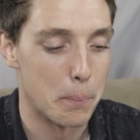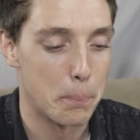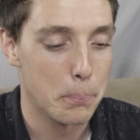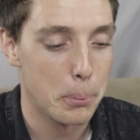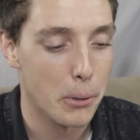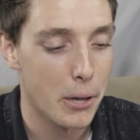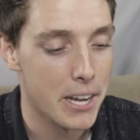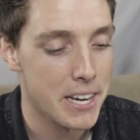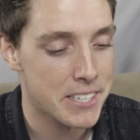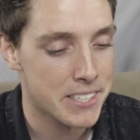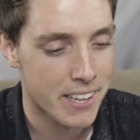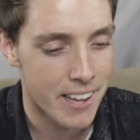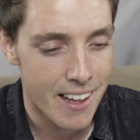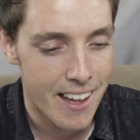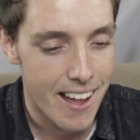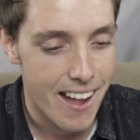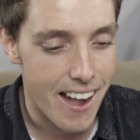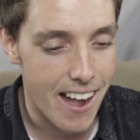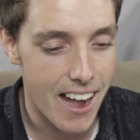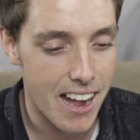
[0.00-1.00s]
complete,
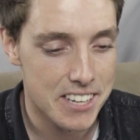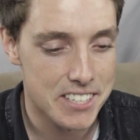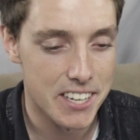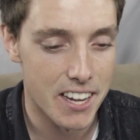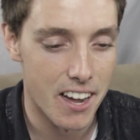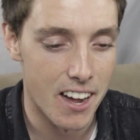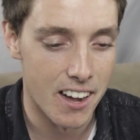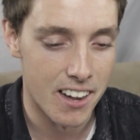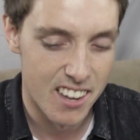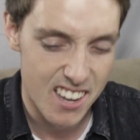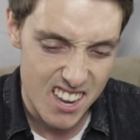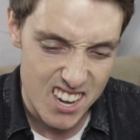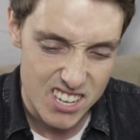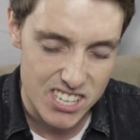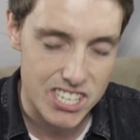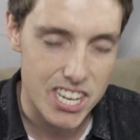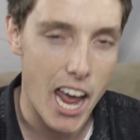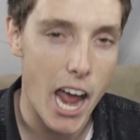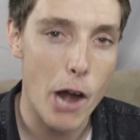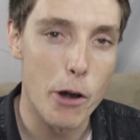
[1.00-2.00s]
utter
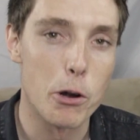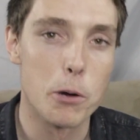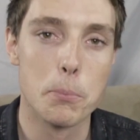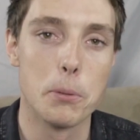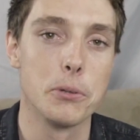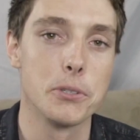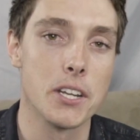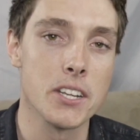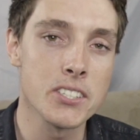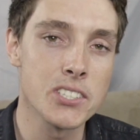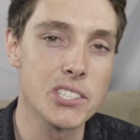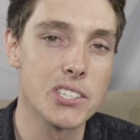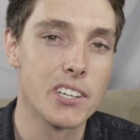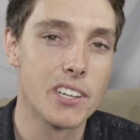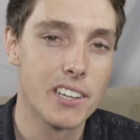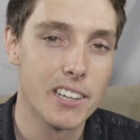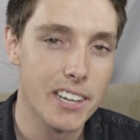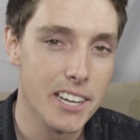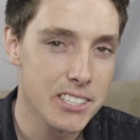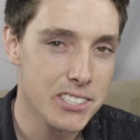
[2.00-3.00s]
terribleness,
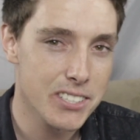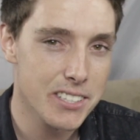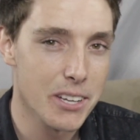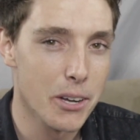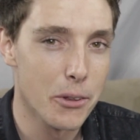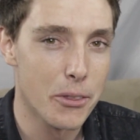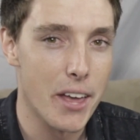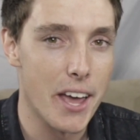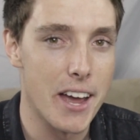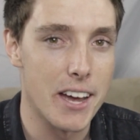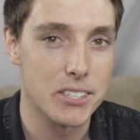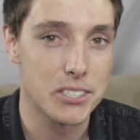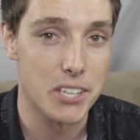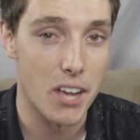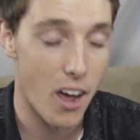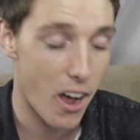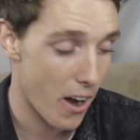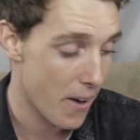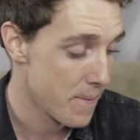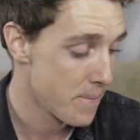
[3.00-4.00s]
it's still there.
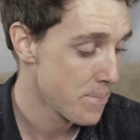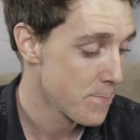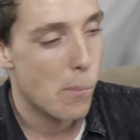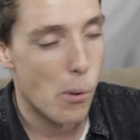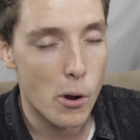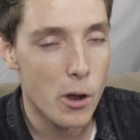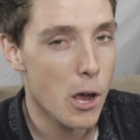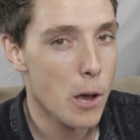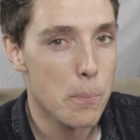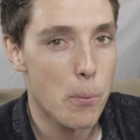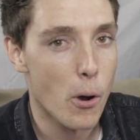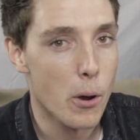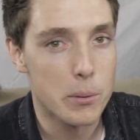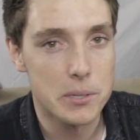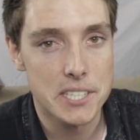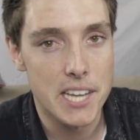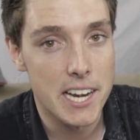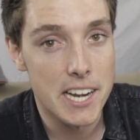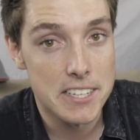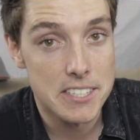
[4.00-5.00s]
So, boy oh boy,
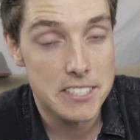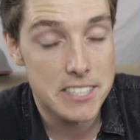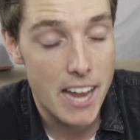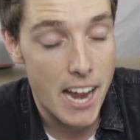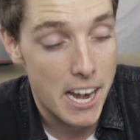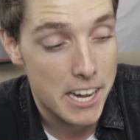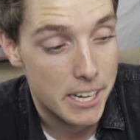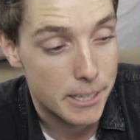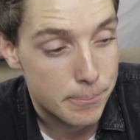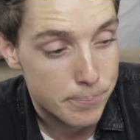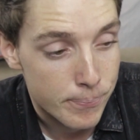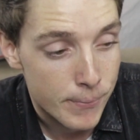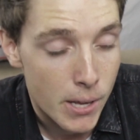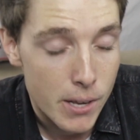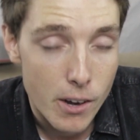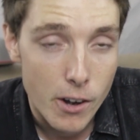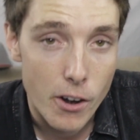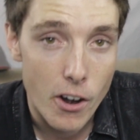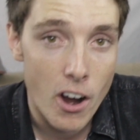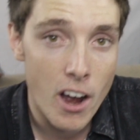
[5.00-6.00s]
was that entertaining.
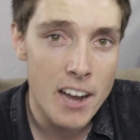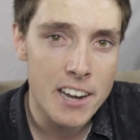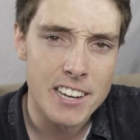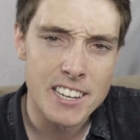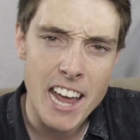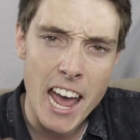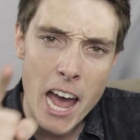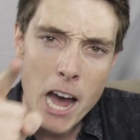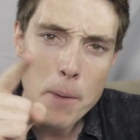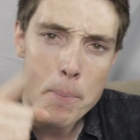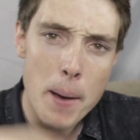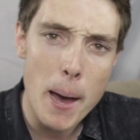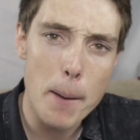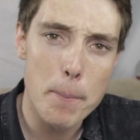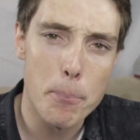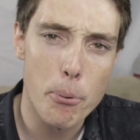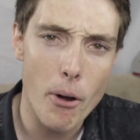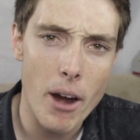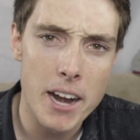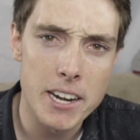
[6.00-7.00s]
All right, and how
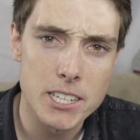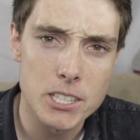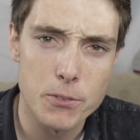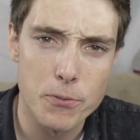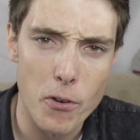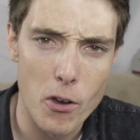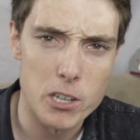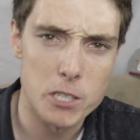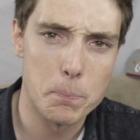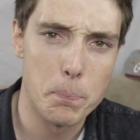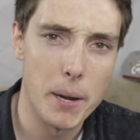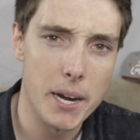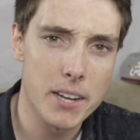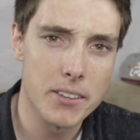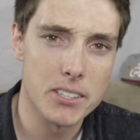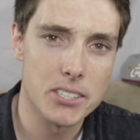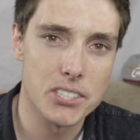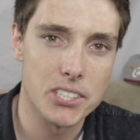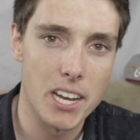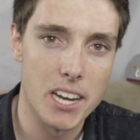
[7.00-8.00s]
about Brady's first pick
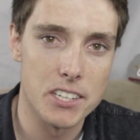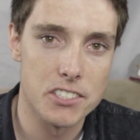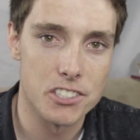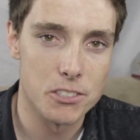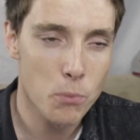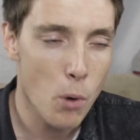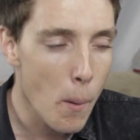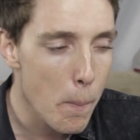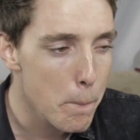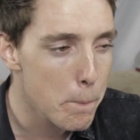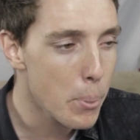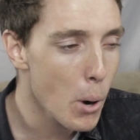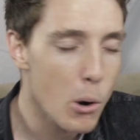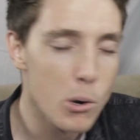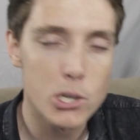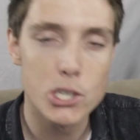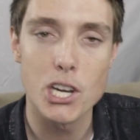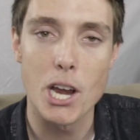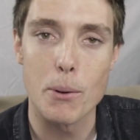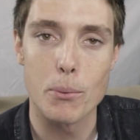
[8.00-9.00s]
of the season? What
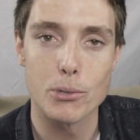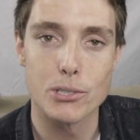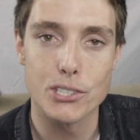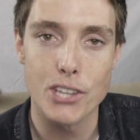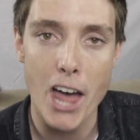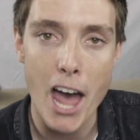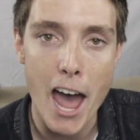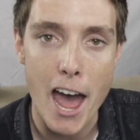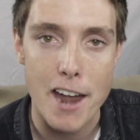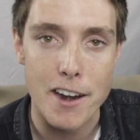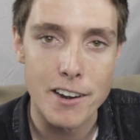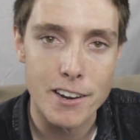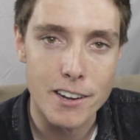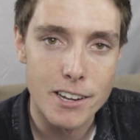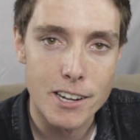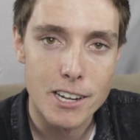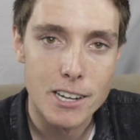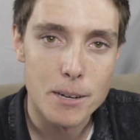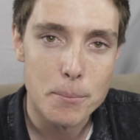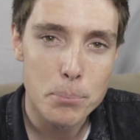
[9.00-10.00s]
bullshit was that?
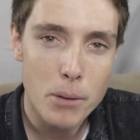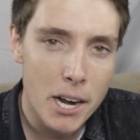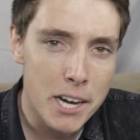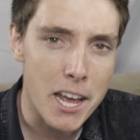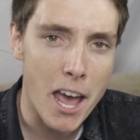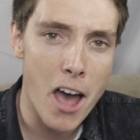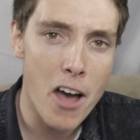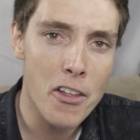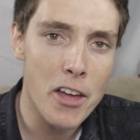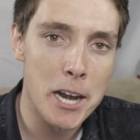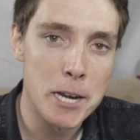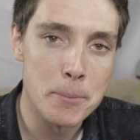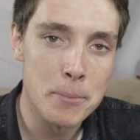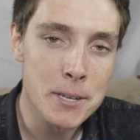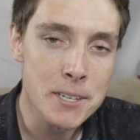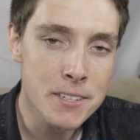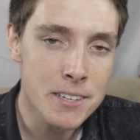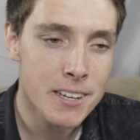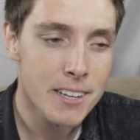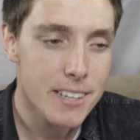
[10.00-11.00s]
Bloody hell,
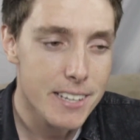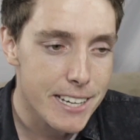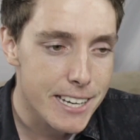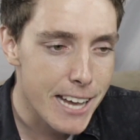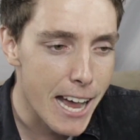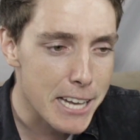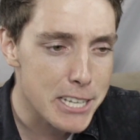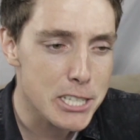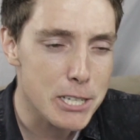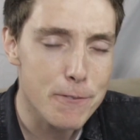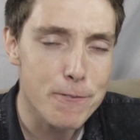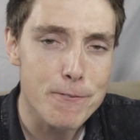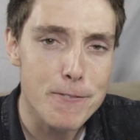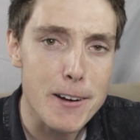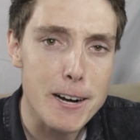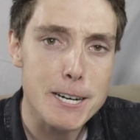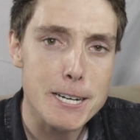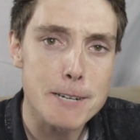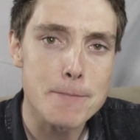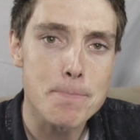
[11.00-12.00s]
Edelman. Catch your
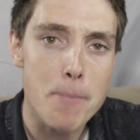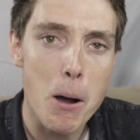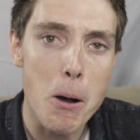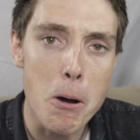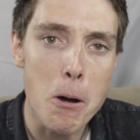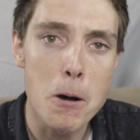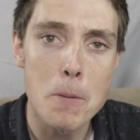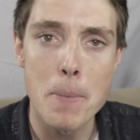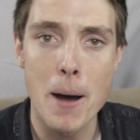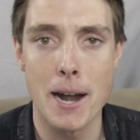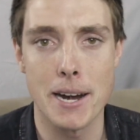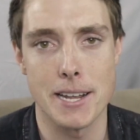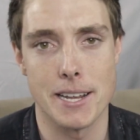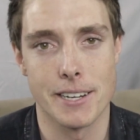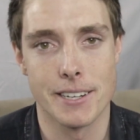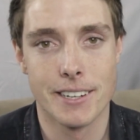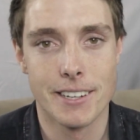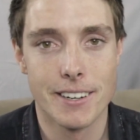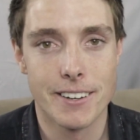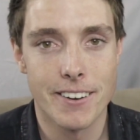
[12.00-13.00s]
fucking ball,
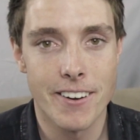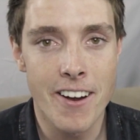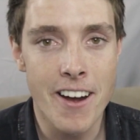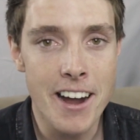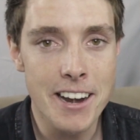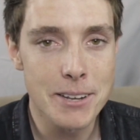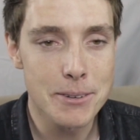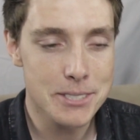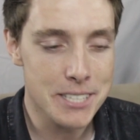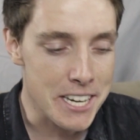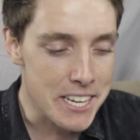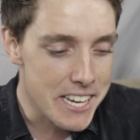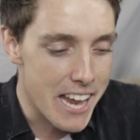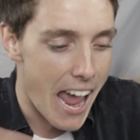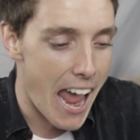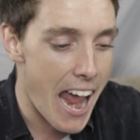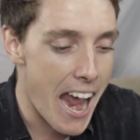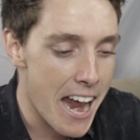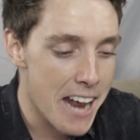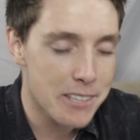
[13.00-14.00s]
buddy. All right, it was in
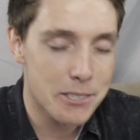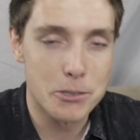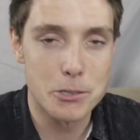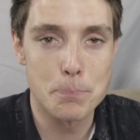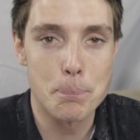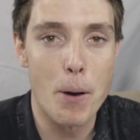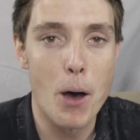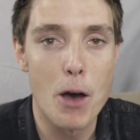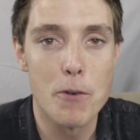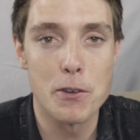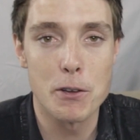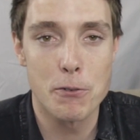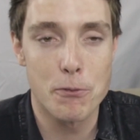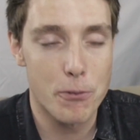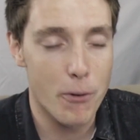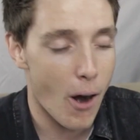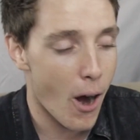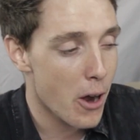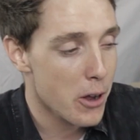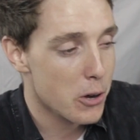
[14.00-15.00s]
your hands. It was a perfect
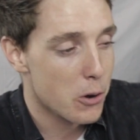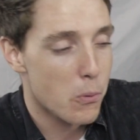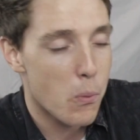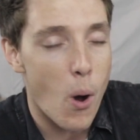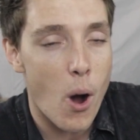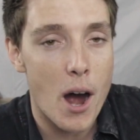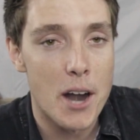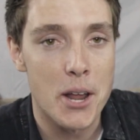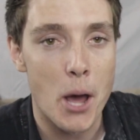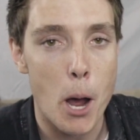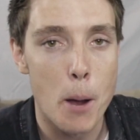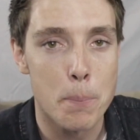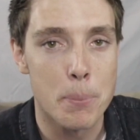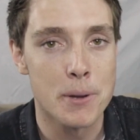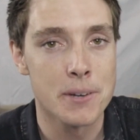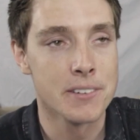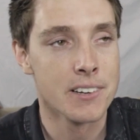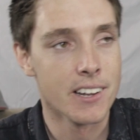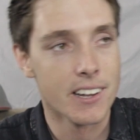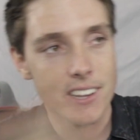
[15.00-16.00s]
throw. You were wide
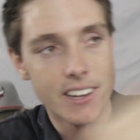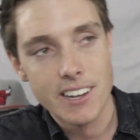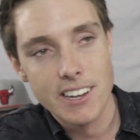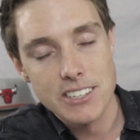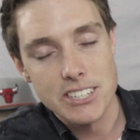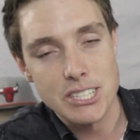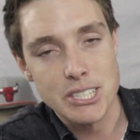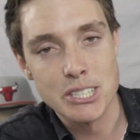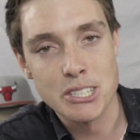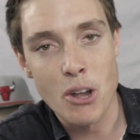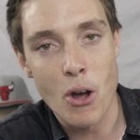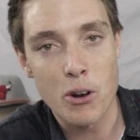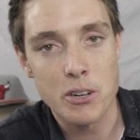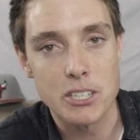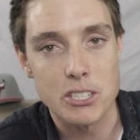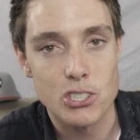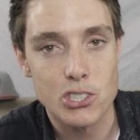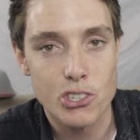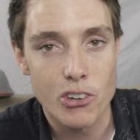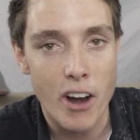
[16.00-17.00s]
open. Just
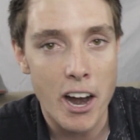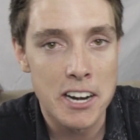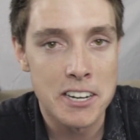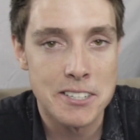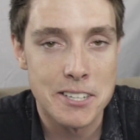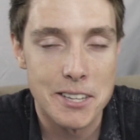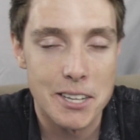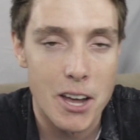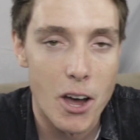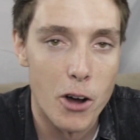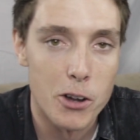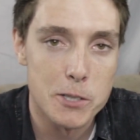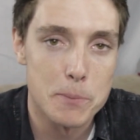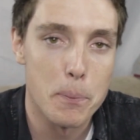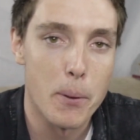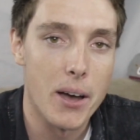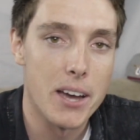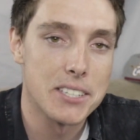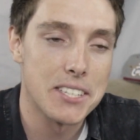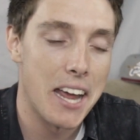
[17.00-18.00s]
knocked it straight into the Colts
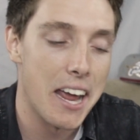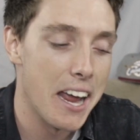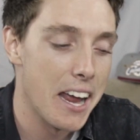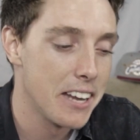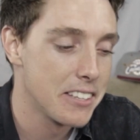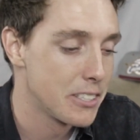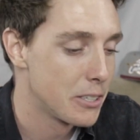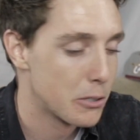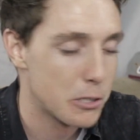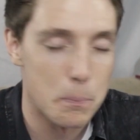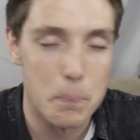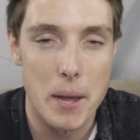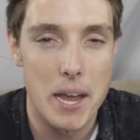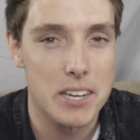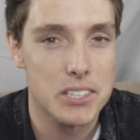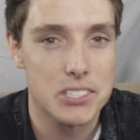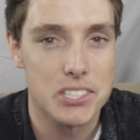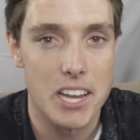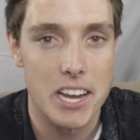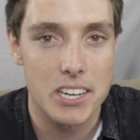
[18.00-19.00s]
player's hands, and it was
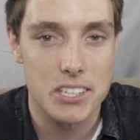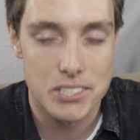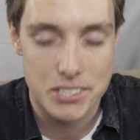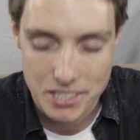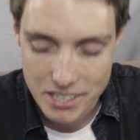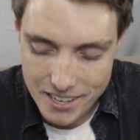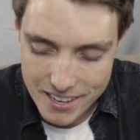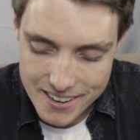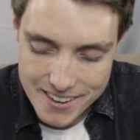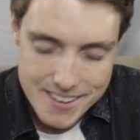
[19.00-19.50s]
pick six.